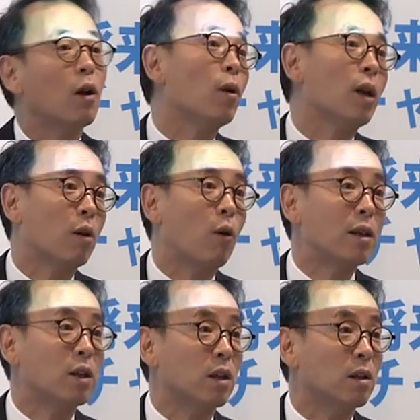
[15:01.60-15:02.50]
liquidity
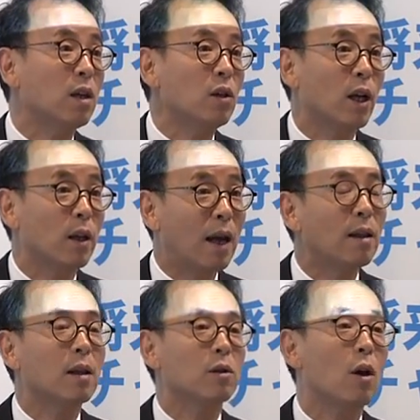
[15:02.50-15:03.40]
crisis internally.
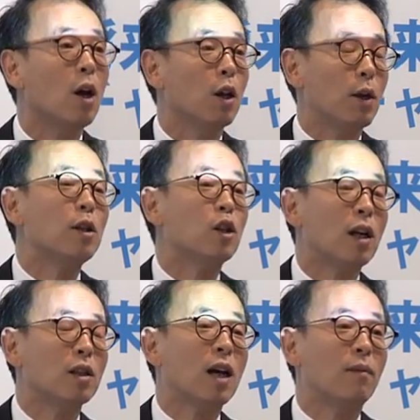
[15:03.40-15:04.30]
Then the
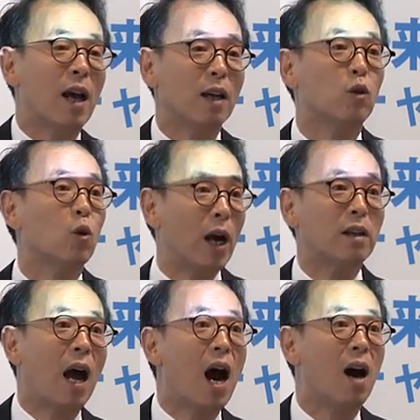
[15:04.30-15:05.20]
Chinese government has to
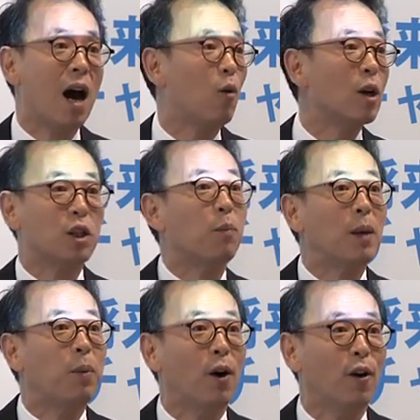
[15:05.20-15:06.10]
crack down, arrest
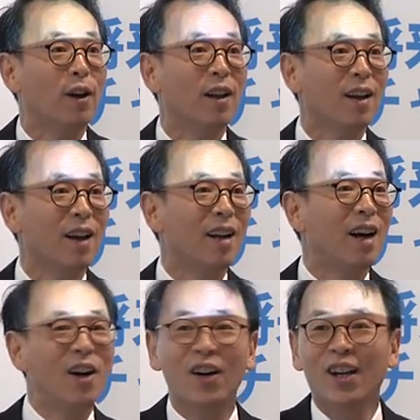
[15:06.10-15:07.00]
people,
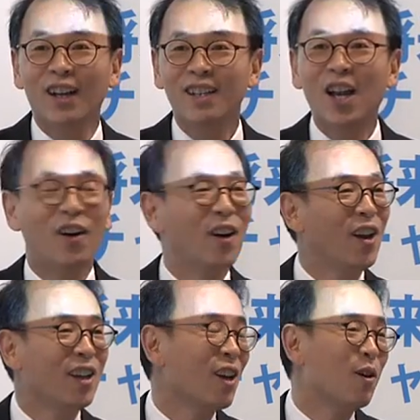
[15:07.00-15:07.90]
So
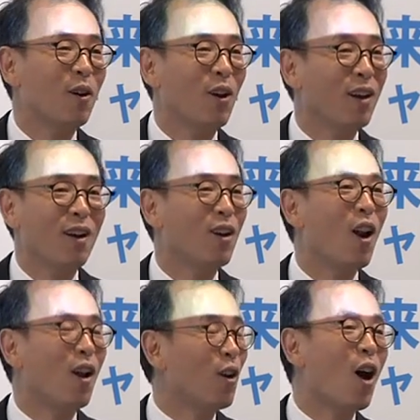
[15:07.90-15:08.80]

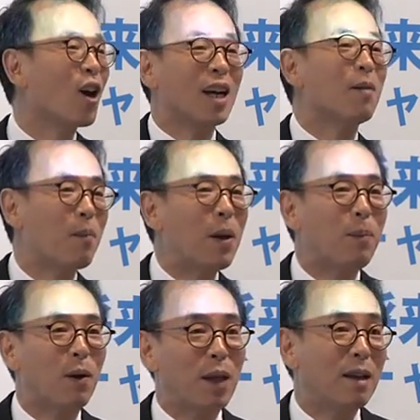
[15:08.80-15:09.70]
locking up
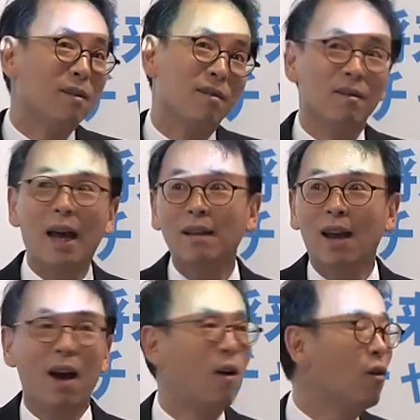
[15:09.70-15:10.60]
people. Then
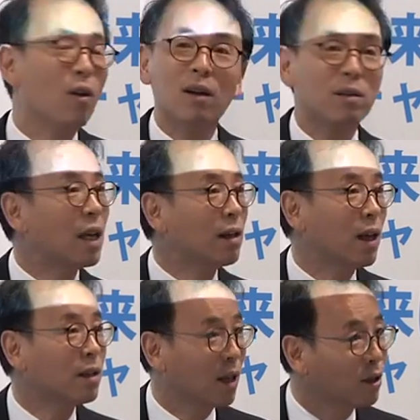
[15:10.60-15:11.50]
suddenly
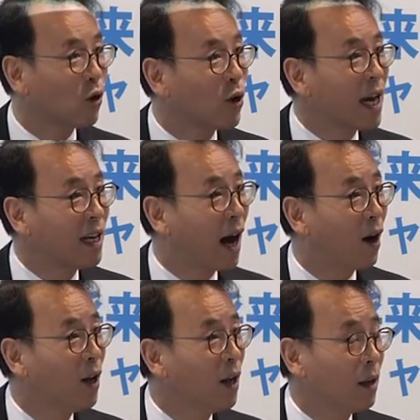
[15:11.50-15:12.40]
it's okay now.
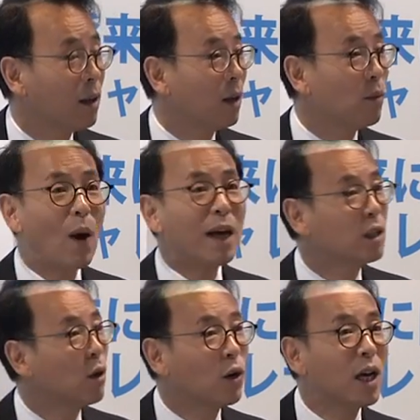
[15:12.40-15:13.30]
Why
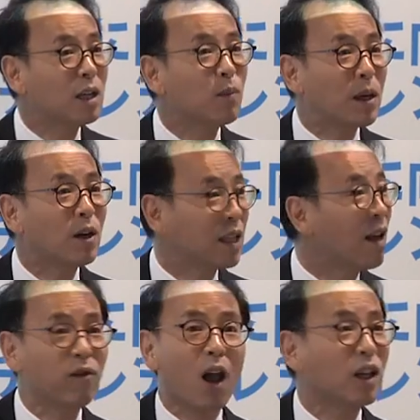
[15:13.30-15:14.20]
it's okay is because they
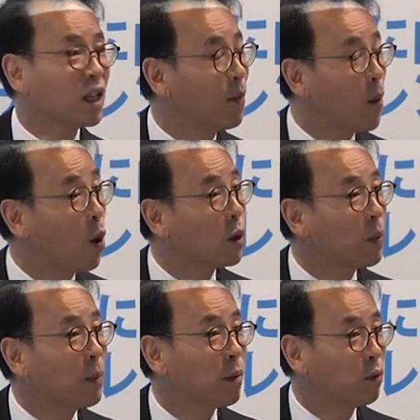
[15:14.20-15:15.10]
have locked up all the
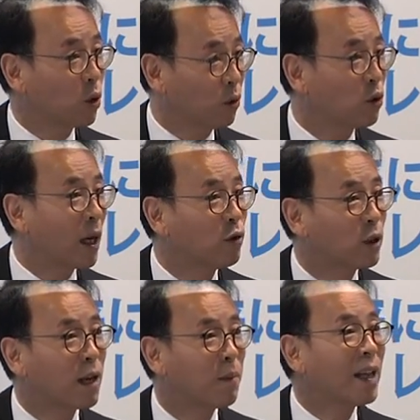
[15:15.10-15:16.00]
people who are trying to
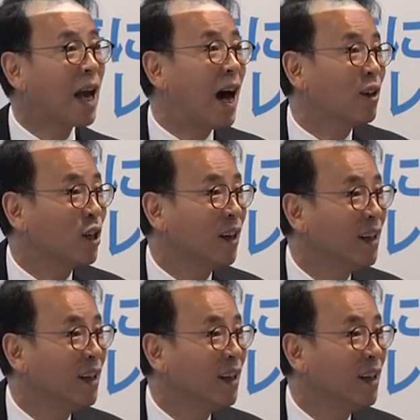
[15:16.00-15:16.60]
take money out.